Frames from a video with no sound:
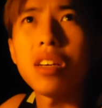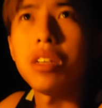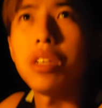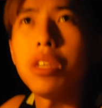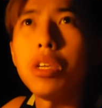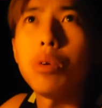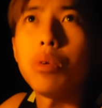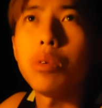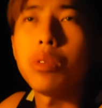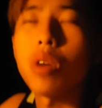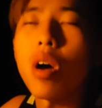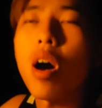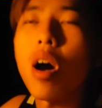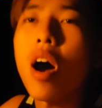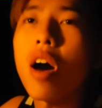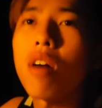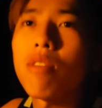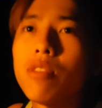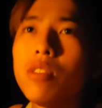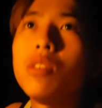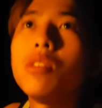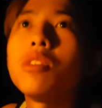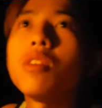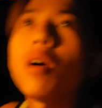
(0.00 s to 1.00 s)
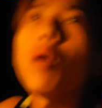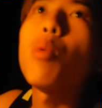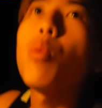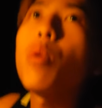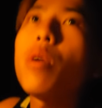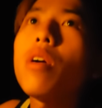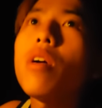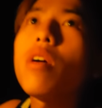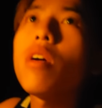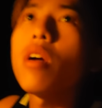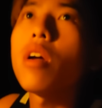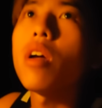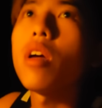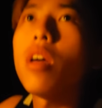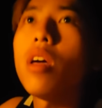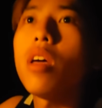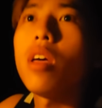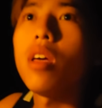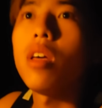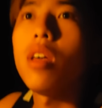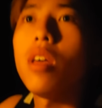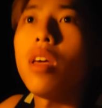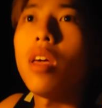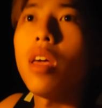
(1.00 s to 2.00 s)
because he was off to somewhere,
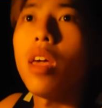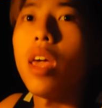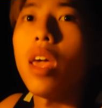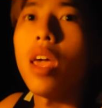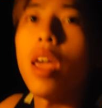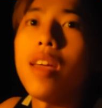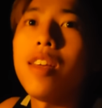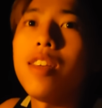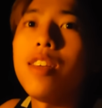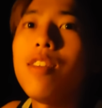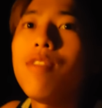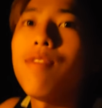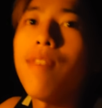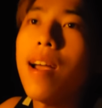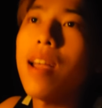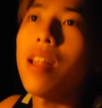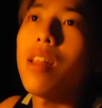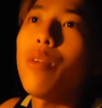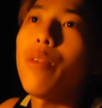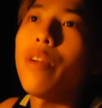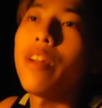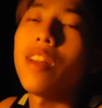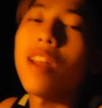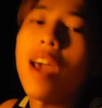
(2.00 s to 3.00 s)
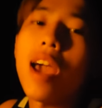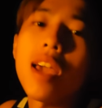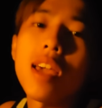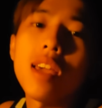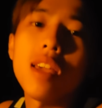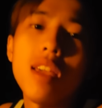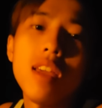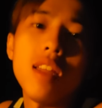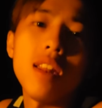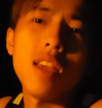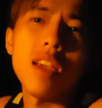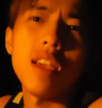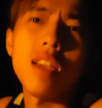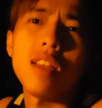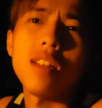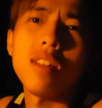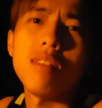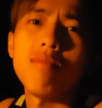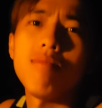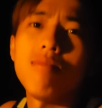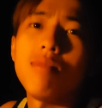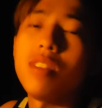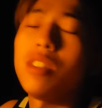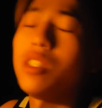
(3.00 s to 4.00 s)
and he finally reunited, and then
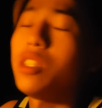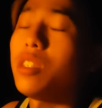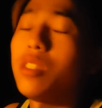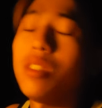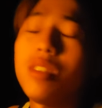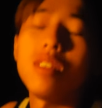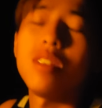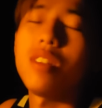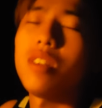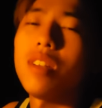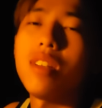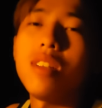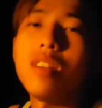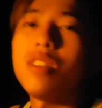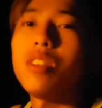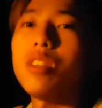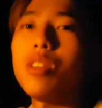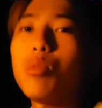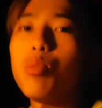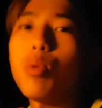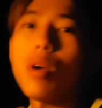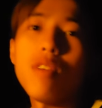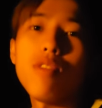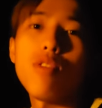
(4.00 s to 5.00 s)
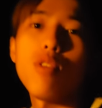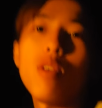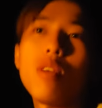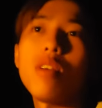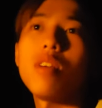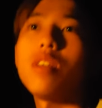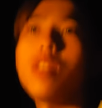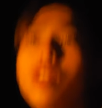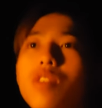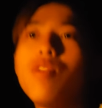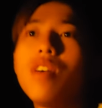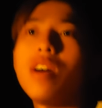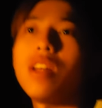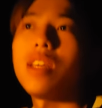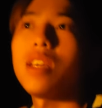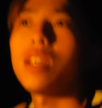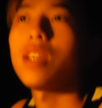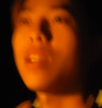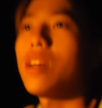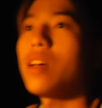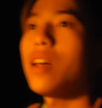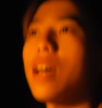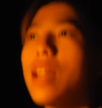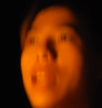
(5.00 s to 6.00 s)
just just wait for it, it's funny.
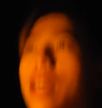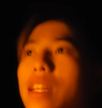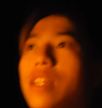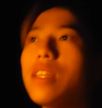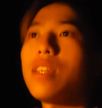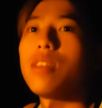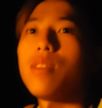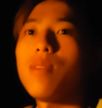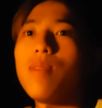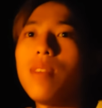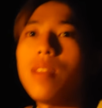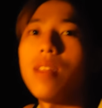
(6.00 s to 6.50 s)
I like this